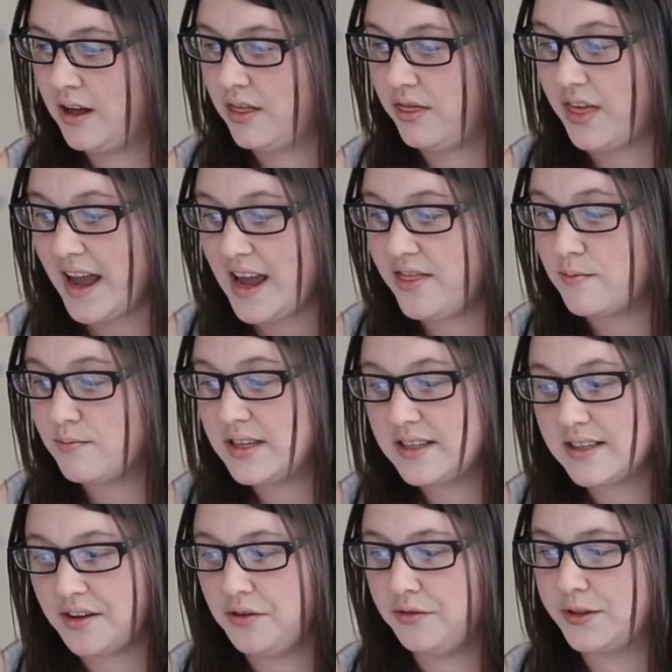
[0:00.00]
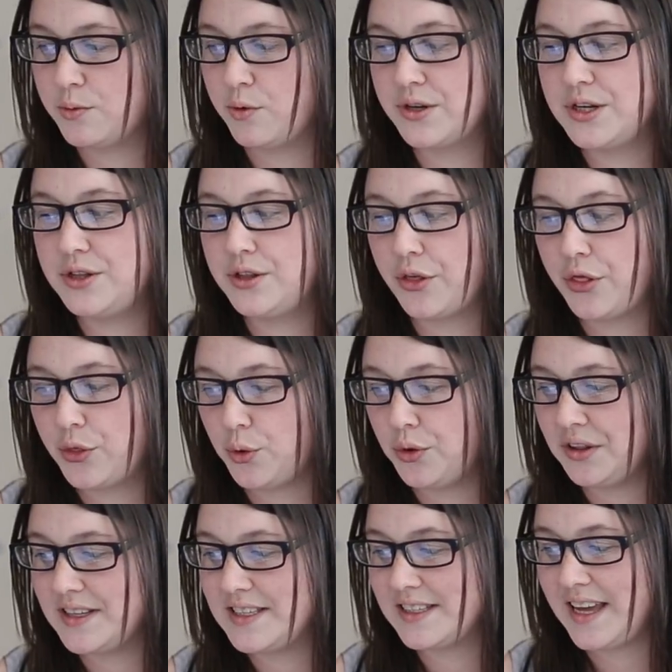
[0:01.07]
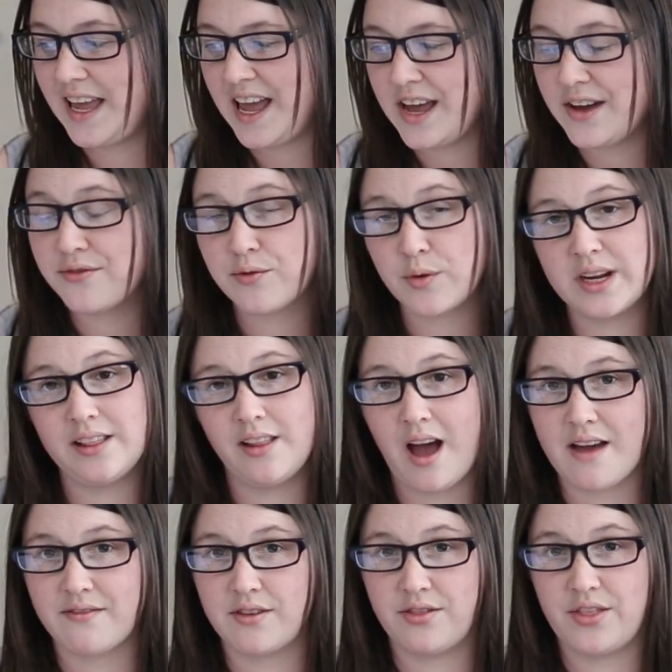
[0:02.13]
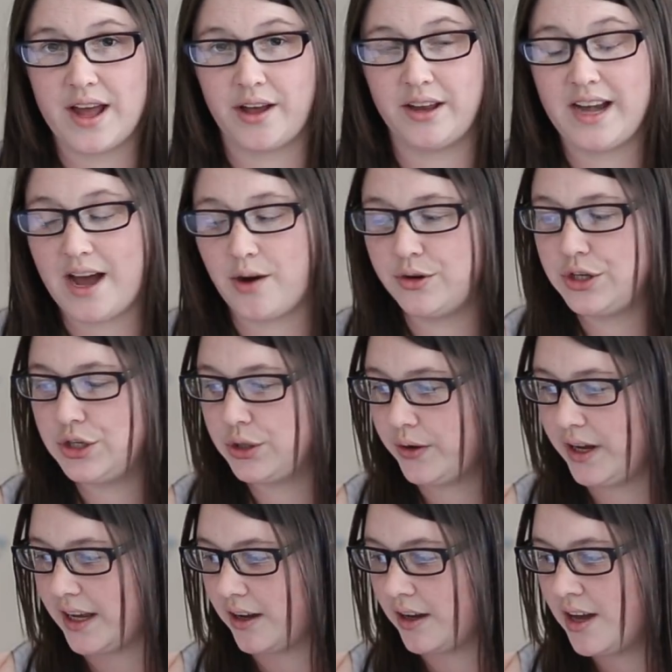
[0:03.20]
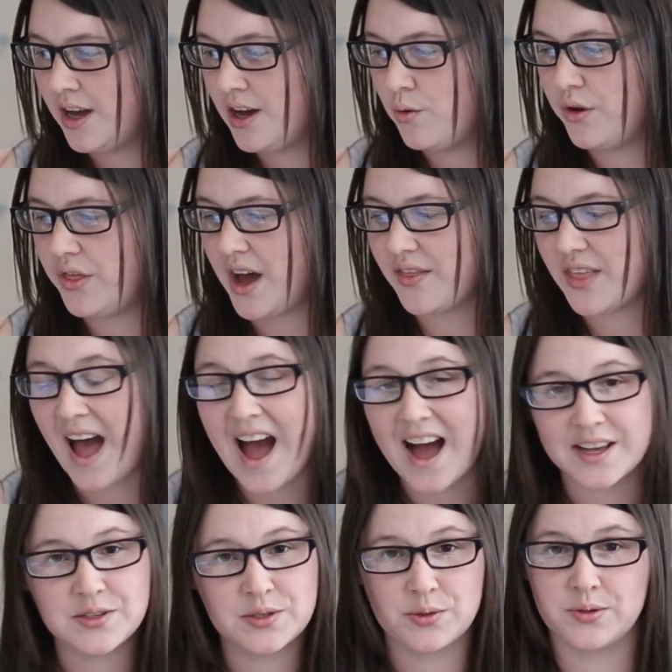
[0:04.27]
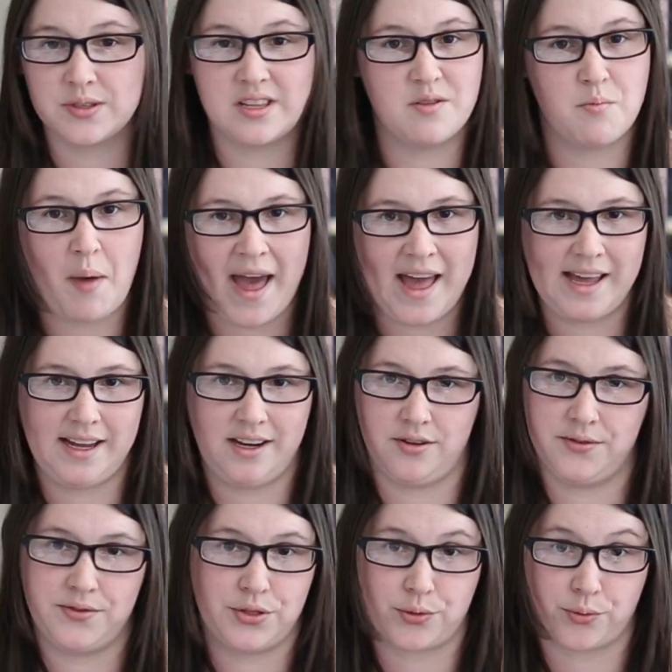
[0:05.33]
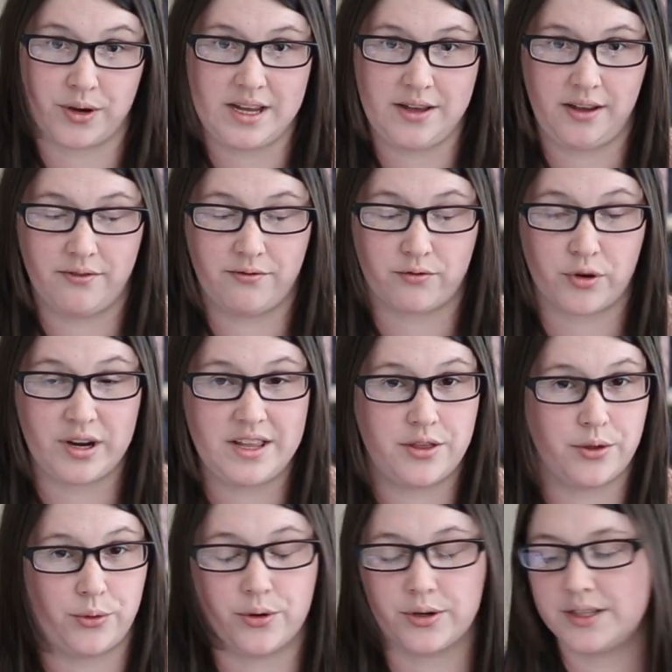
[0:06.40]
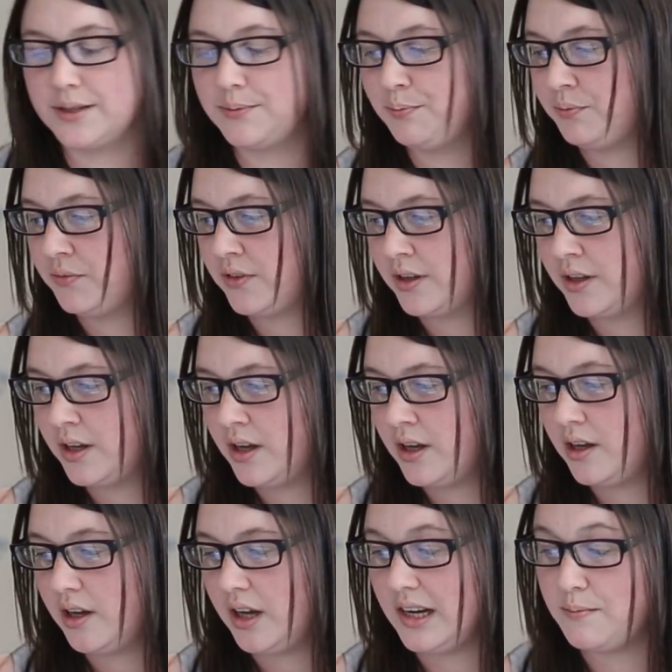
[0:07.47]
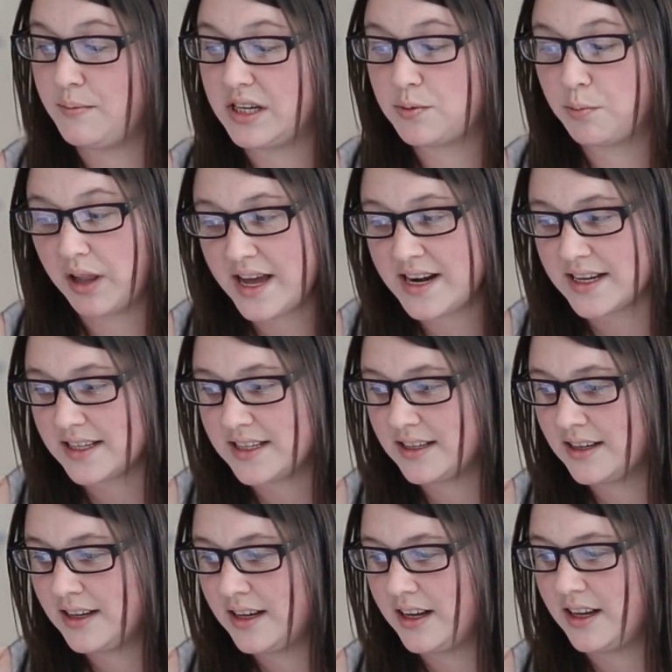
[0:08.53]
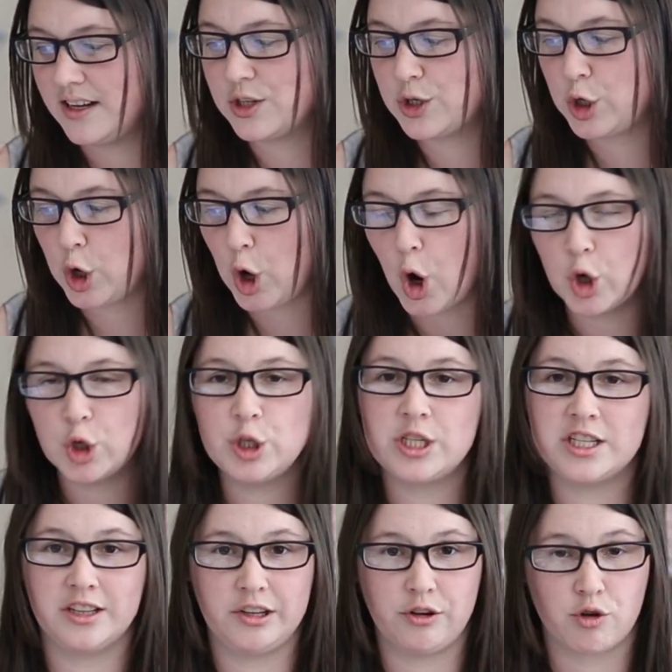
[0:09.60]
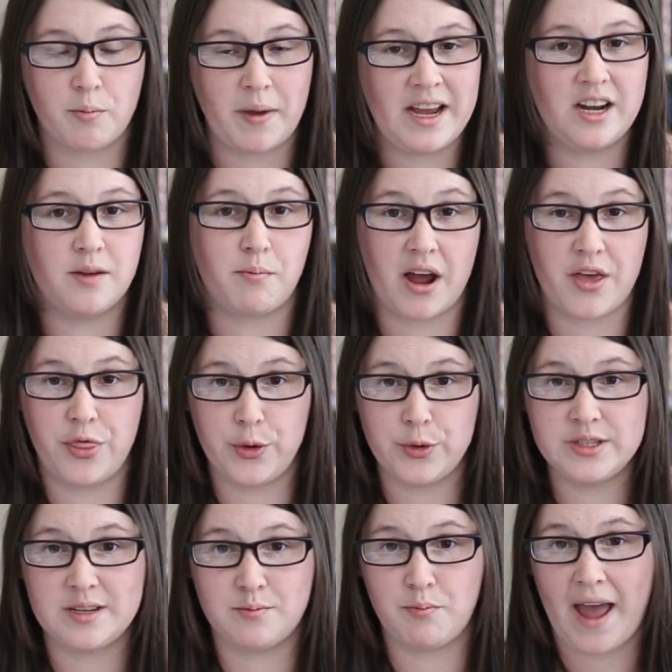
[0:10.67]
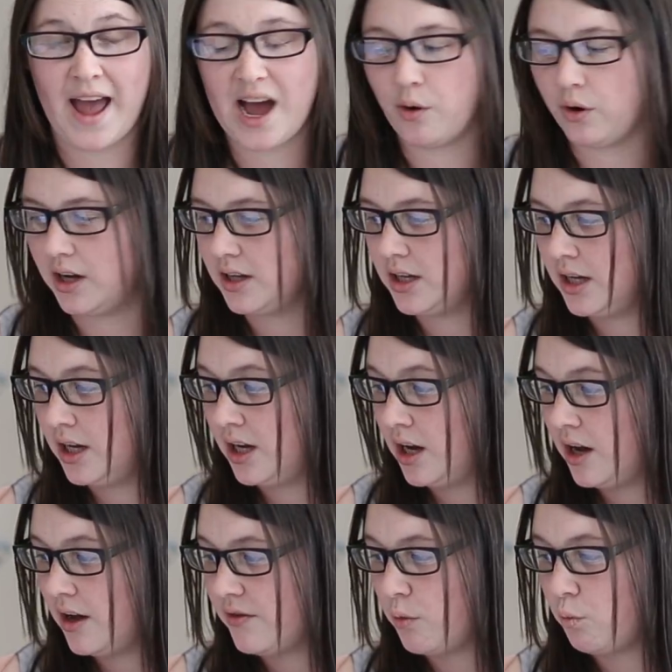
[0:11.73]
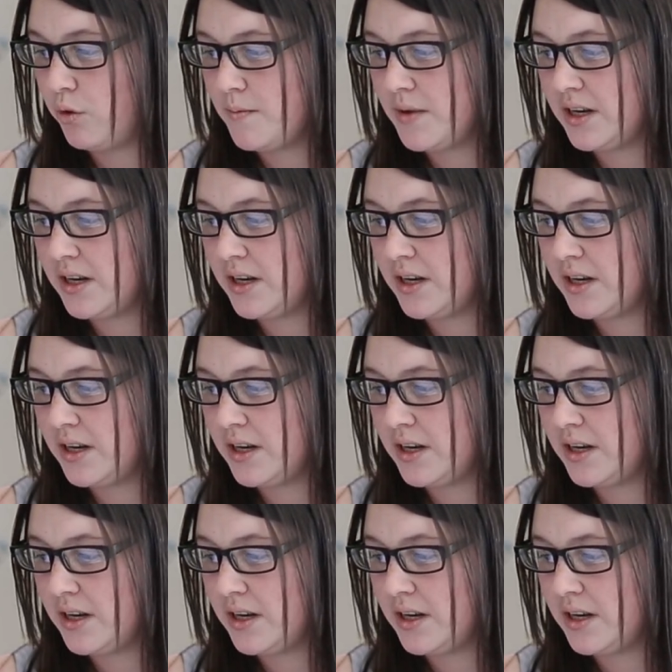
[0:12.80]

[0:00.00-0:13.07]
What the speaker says: They themselves wanted the thoughtless, carefree life that they are now enjoying without the hassles and the pain of free thought. In Bitch Planet, it is constantly repeated by those in power that